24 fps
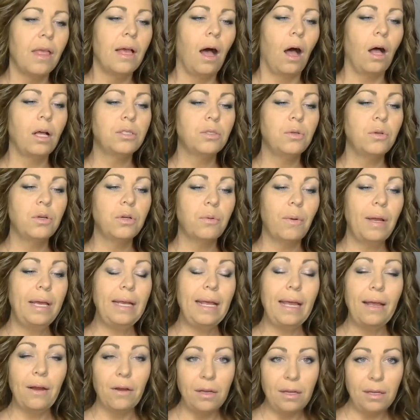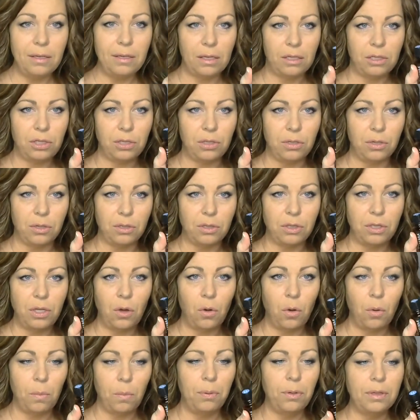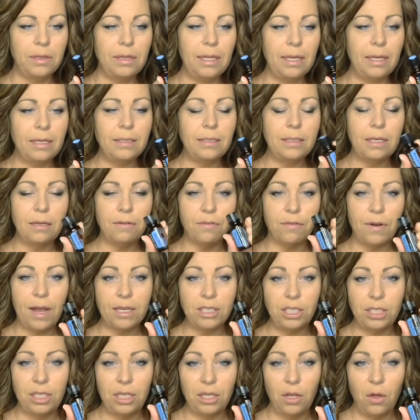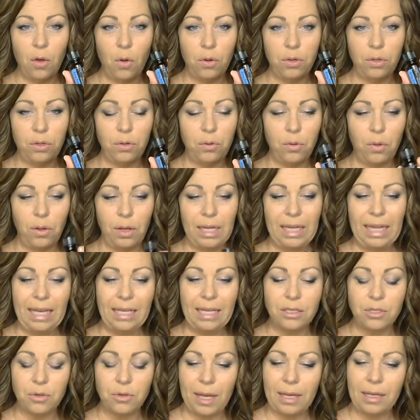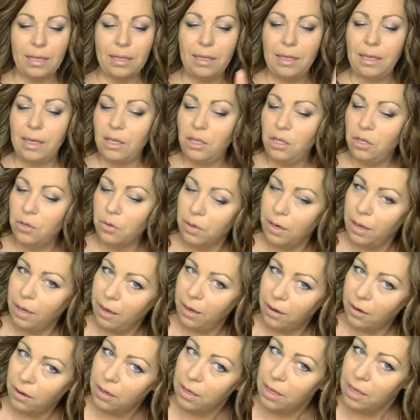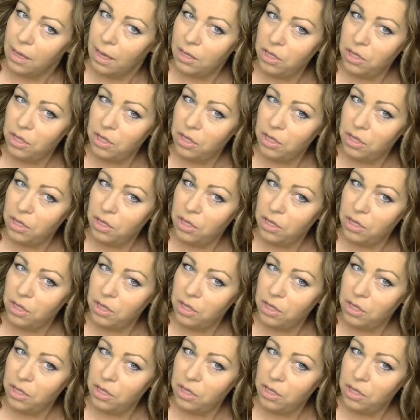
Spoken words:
Also a great hair conditioner. So put this and fractionated coconut oil directly in your hair.